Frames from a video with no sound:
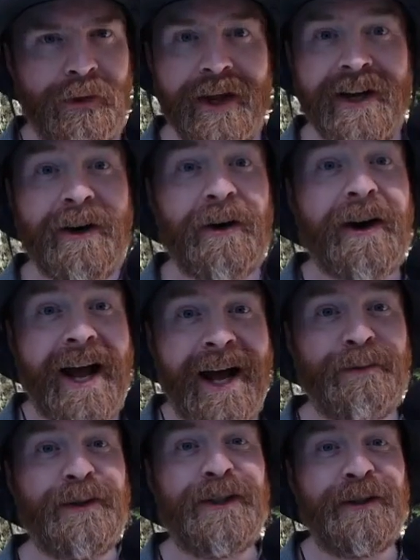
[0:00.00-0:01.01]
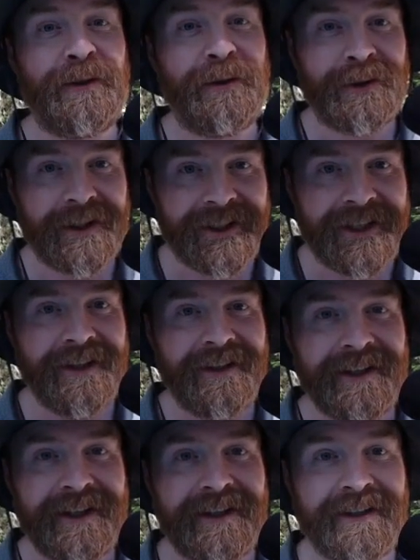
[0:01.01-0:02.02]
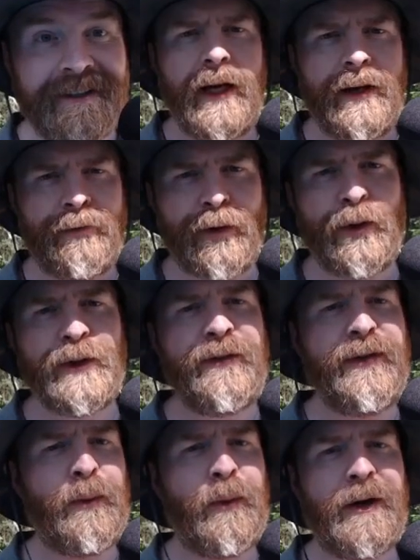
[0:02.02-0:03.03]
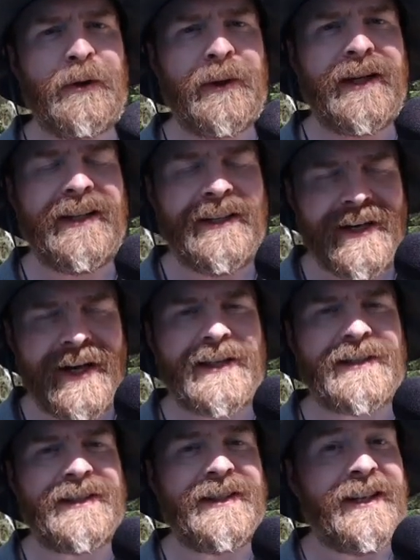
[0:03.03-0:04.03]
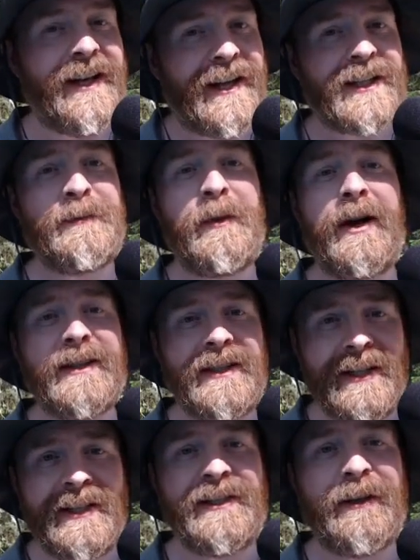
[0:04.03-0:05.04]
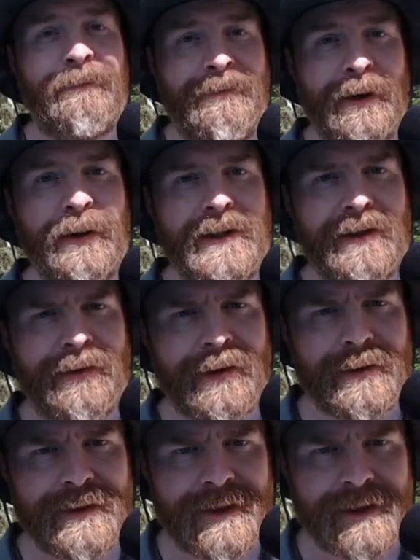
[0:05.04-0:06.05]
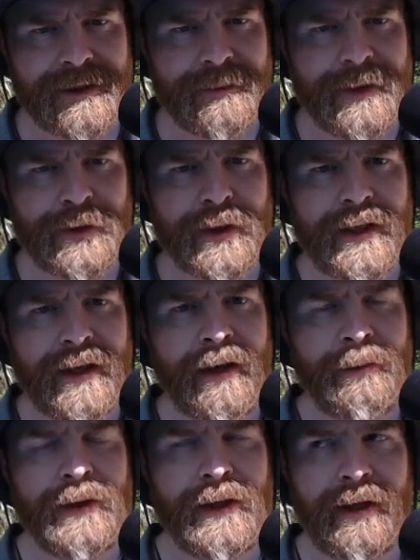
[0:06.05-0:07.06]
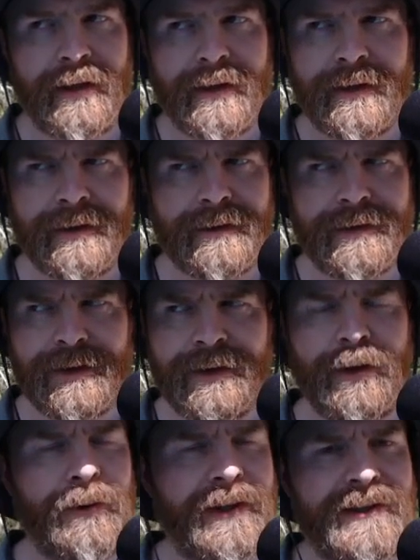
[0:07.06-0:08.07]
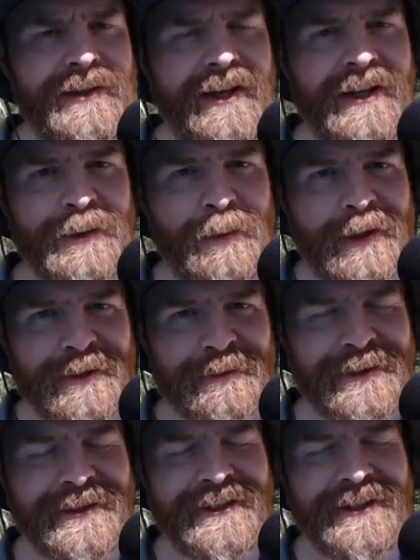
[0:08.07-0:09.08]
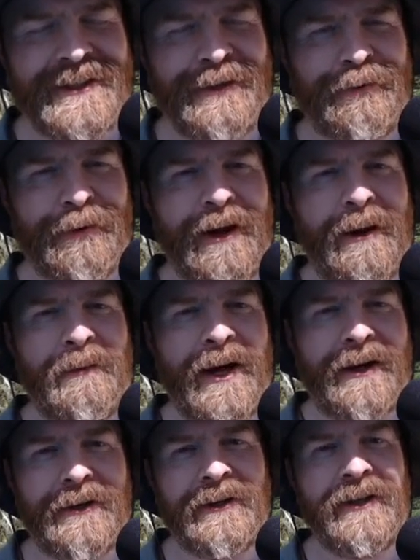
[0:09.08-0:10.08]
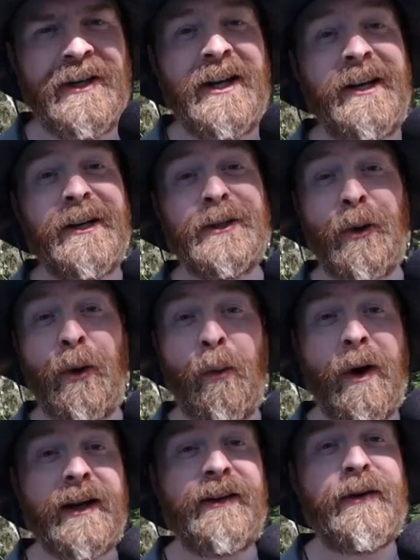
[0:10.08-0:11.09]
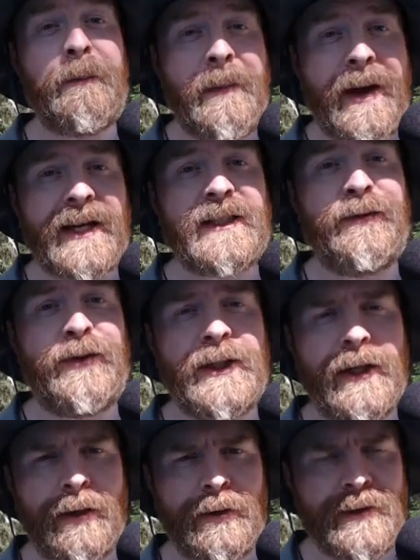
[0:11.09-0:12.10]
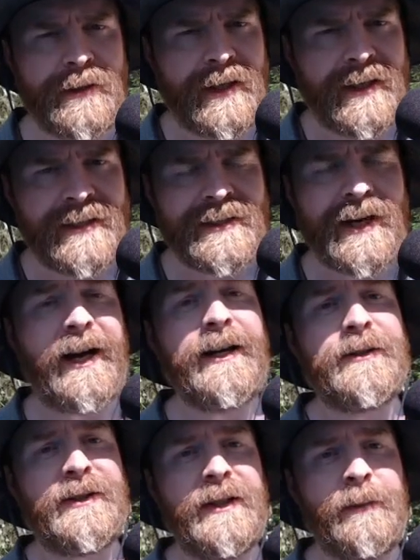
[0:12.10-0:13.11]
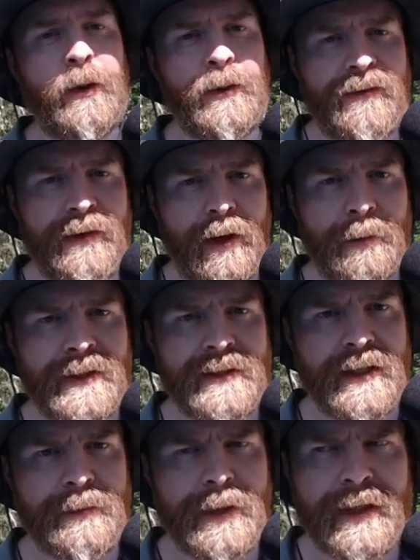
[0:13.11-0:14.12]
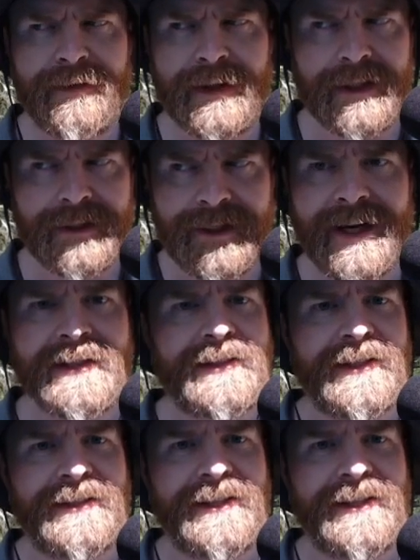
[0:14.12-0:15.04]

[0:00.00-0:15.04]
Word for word: They are absolutely killing it. And for those of you wondering, yes, the Xbox is a very difficult system to try to emulate, and so is the Xbox 360 for that matter. So I want to give a massive shout out to the entire Xemu development team and even the testing